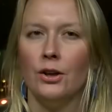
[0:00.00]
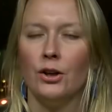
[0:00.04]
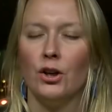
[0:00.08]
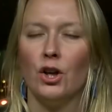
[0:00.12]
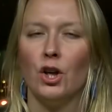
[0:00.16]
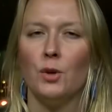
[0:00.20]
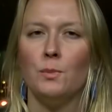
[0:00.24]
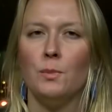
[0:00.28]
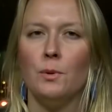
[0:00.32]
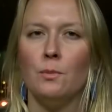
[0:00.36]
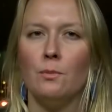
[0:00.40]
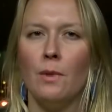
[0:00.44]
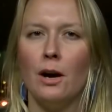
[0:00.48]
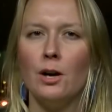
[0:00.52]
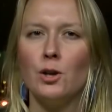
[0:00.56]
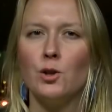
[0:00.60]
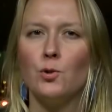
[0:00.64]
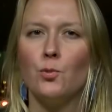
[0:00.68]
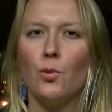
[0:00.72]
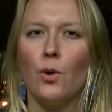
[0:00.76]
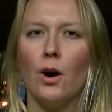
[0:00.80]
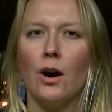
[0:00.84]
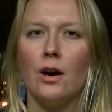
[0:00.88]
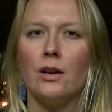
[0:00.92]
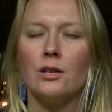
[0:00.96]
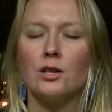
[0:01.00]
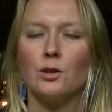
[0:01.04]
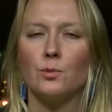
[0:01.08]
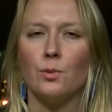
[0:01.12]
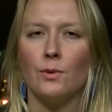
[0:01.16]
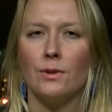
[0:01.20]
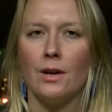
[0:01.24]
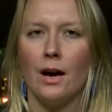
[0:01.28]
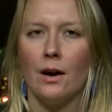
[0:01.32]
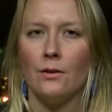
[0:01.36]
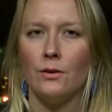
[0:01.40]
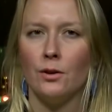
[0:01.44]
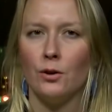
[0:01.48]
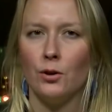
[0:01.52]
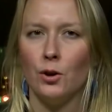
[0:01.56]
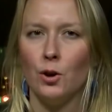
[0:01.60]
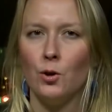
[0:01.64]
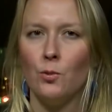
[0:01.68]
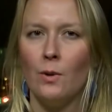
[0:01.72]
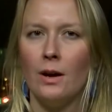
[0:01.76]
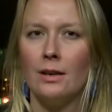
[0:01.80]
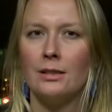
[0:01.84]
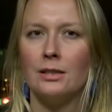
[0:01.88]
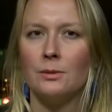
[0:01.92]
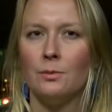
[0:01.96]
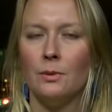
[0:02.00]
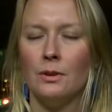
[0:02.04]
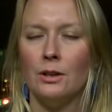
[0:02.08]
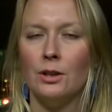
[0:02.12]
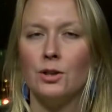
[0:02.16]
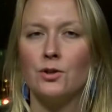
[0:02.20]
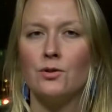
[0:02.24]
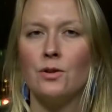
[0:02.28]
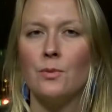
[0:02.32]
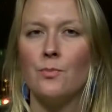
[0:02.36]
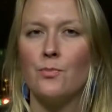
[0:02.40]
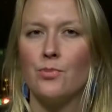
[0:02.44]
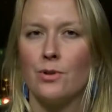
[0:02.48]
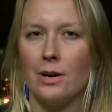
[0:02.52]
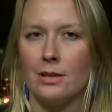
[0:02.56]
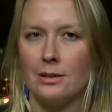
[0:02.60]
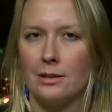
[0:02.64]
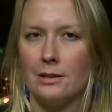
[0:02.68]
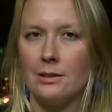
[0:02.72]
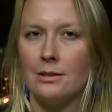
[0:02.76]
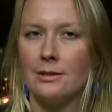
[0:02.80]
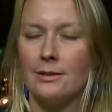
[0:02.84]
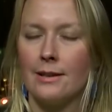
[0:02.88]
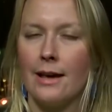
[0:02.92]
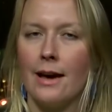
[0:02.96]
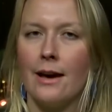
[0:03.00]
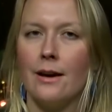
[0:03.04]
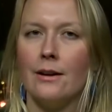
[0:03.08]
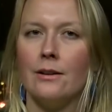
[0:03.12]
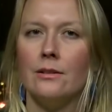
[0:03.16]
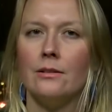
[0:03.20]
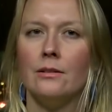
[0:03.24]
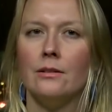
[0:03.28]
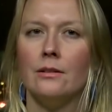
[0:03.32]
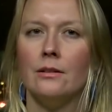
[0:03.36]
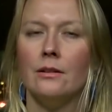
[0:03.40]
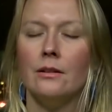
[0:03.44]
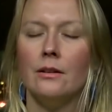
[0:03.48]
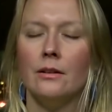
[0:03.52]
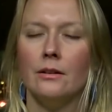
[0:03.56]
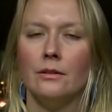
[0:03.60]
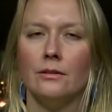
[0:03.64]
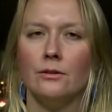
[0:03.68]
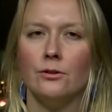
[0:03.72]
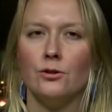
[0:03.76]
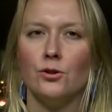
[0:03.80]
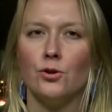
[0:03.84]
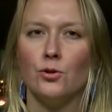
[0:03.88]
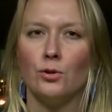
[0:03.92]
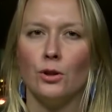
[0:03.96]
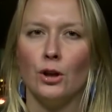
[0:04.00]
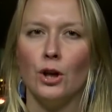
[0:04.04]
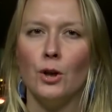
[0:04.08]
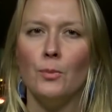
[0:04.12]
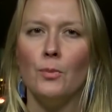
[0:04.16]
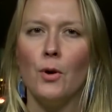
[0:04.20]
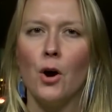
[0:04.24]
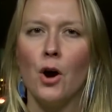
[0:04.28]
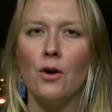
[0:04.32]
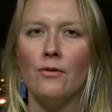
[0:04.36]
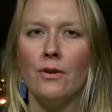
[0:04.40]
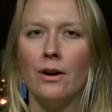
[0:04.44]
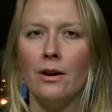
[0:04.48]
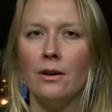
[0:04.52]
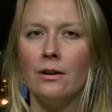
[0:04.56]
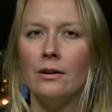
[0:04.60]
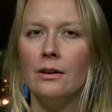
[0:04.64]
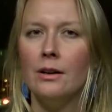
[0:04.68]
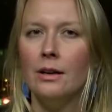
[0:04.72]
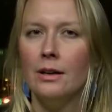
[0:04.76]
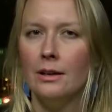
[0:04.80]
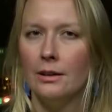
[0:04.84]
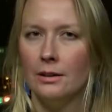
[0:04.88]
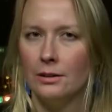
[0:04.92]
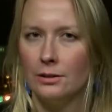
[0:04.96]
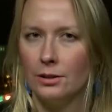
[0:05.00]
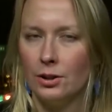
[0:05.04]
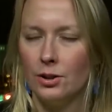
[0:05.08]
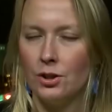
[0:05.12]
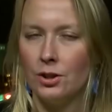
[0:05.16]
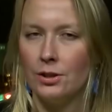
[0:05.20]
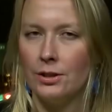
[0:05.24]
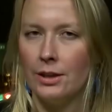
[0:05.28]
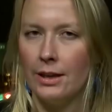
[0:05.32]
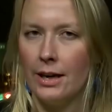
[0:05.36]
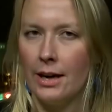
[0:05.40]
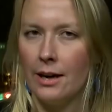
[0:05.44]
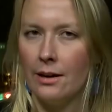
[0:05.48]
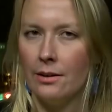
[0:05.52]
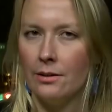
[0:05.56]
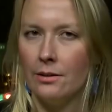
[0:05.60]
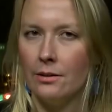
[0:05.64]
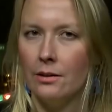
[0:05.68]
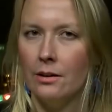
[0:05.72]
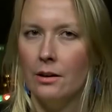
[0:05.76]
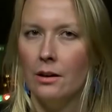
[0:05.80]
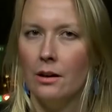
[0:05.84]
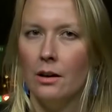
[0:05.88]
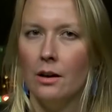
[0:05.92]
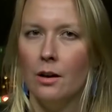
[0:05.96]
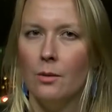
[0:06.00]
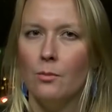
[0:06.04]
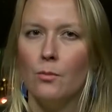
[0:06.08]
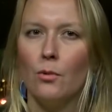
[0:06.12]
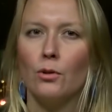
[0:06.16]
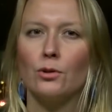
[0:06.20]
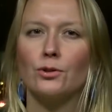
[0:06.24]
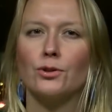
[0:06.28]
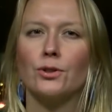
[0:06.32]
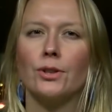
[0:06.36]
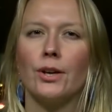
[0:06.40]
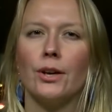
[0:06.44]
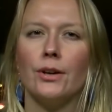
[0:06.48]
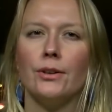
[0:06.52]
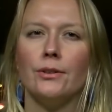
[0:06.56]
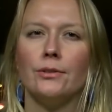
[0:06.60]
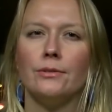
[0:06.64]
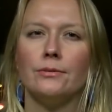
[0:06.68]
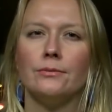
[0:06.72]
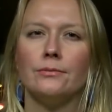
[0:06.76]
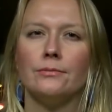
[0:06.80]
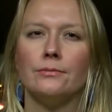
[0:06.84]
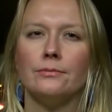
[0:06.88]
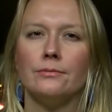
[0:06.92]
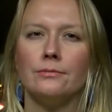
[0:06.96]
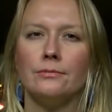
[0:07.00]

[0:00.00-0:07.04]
it could be much worse without the US military presence there. Julia Lyubova, CGTN, Moscow.